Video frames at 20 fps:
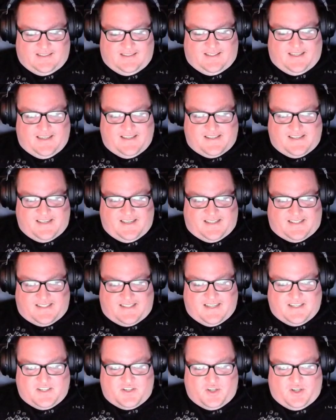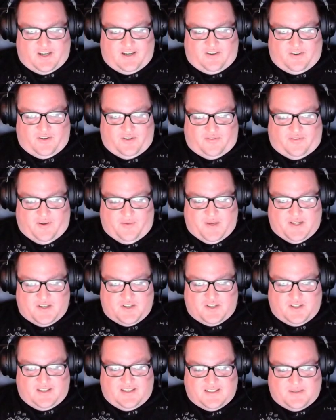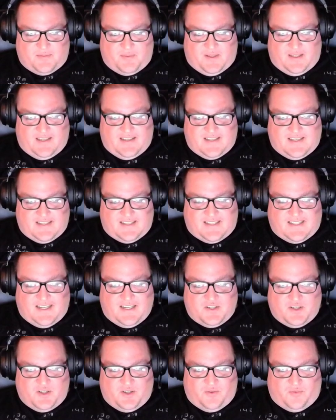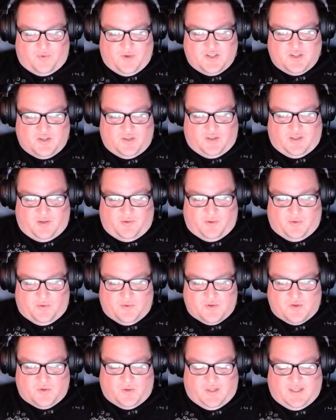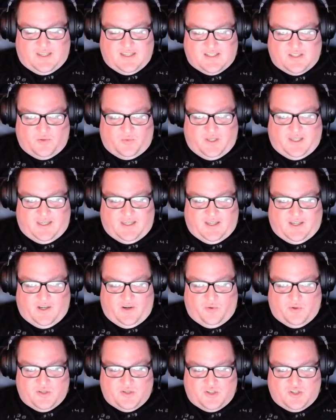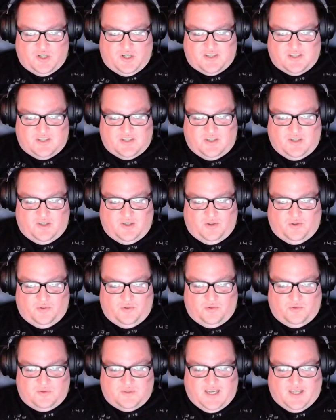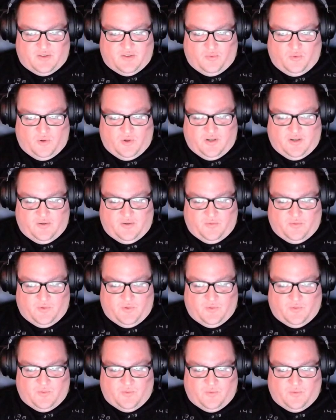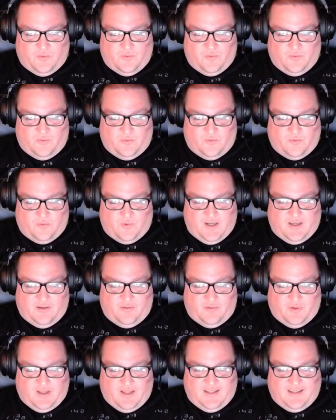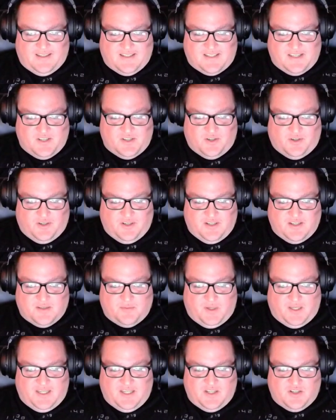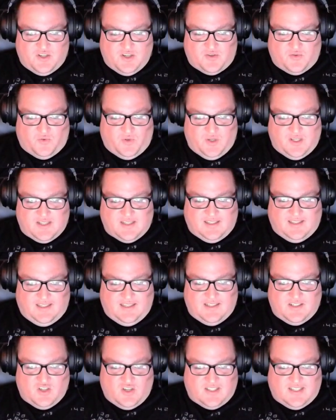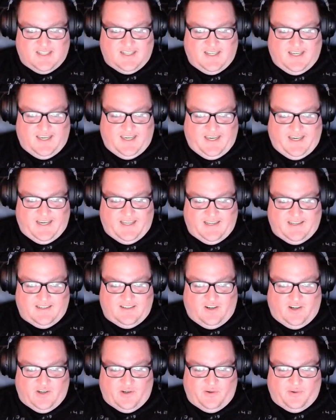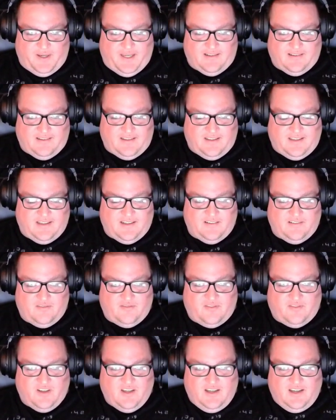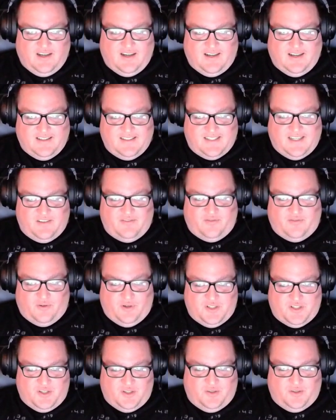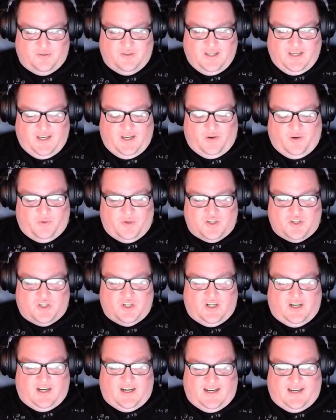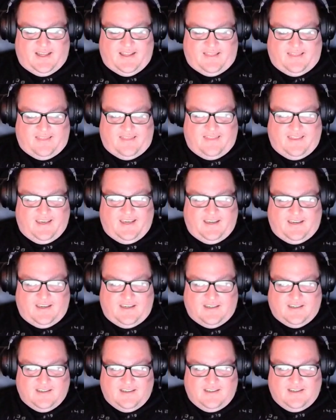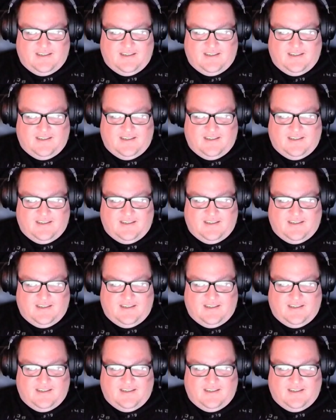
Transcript: His extension, I don't know if I mentioned this, but his extension originally, when it was released a week ago, was just to do Death Ward and Relentless Endurance. But he just recently, just today, added auto handling of Undead Fortitude, which I think